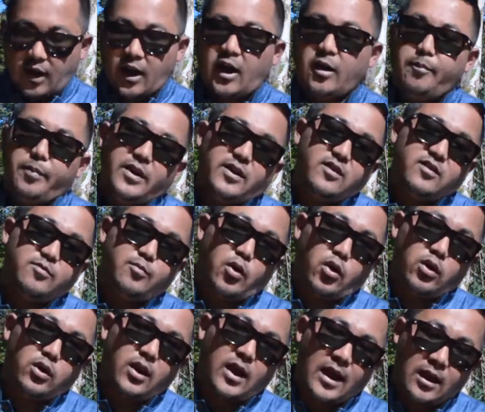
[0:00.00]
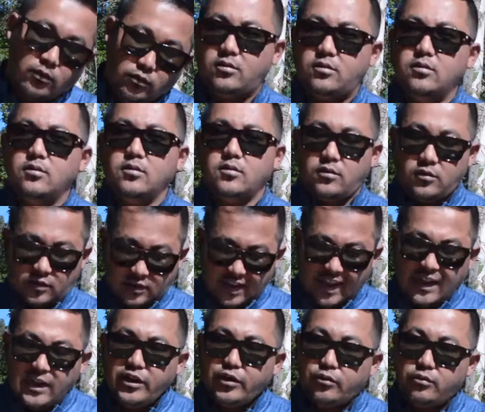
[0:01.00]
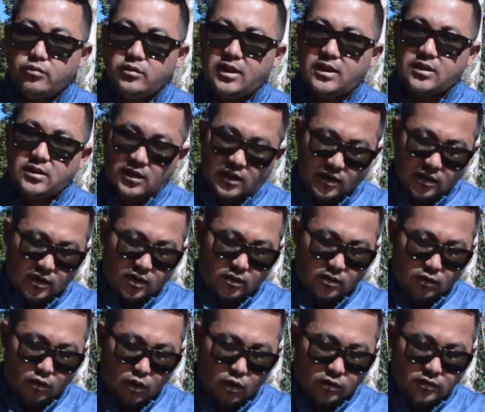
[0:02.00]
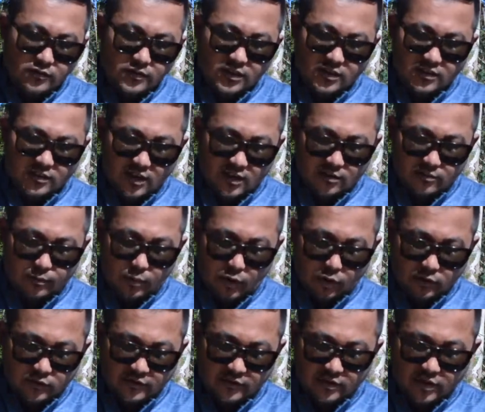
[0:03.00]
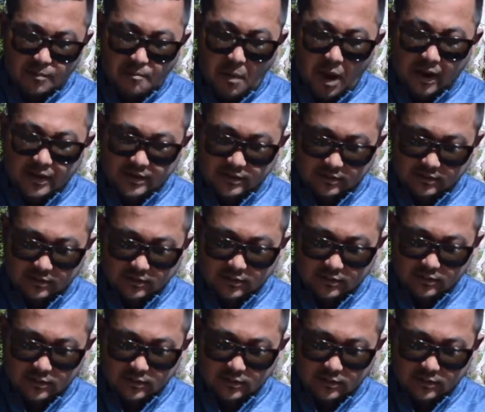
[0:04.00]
I picked this bottle out to tell you that there are a lot of these kind of bottles in the market.